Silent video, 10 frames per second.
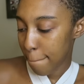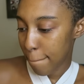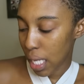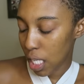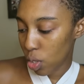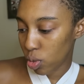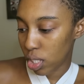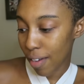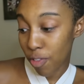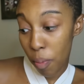my little
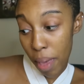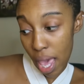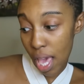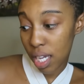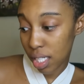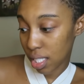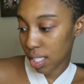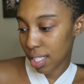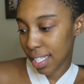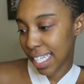duffel bag.
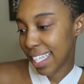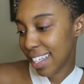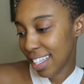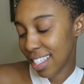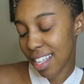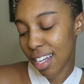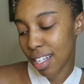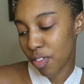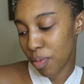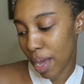It's not a
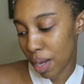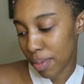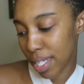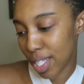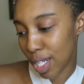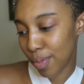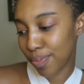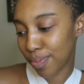duffel bag, but you know,